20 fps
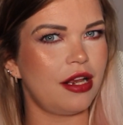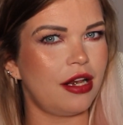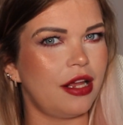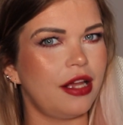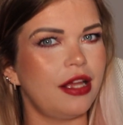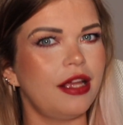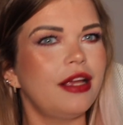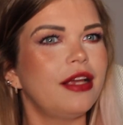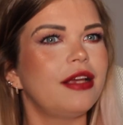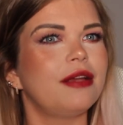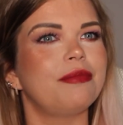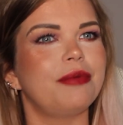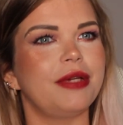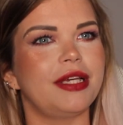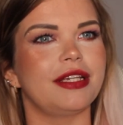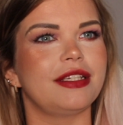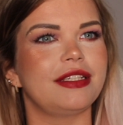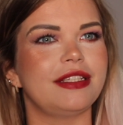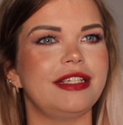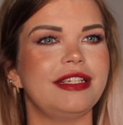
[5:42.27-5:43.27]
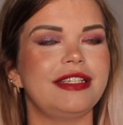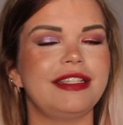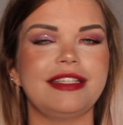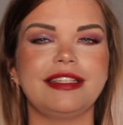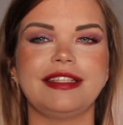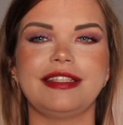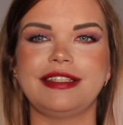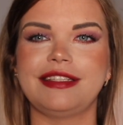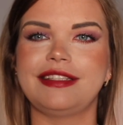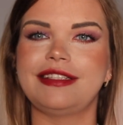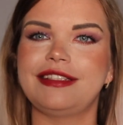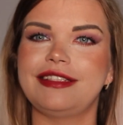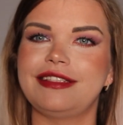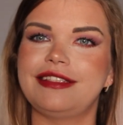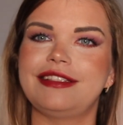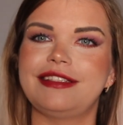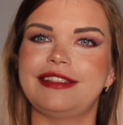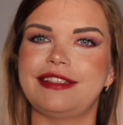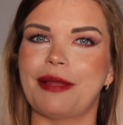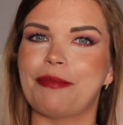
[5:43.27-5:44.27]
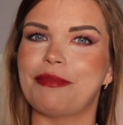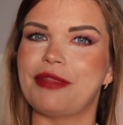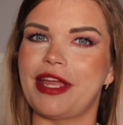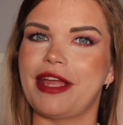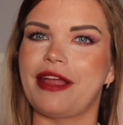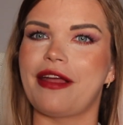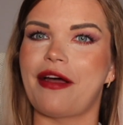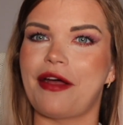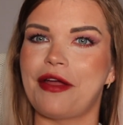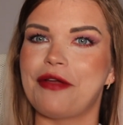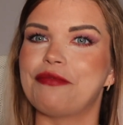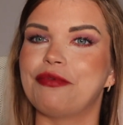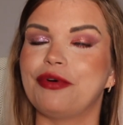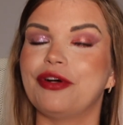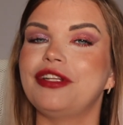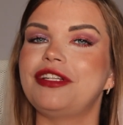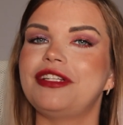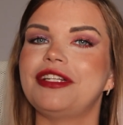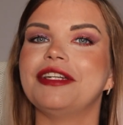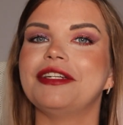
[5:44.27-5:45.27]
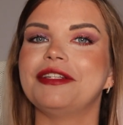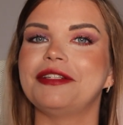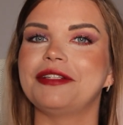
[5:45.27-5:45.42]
Like, because this is something I would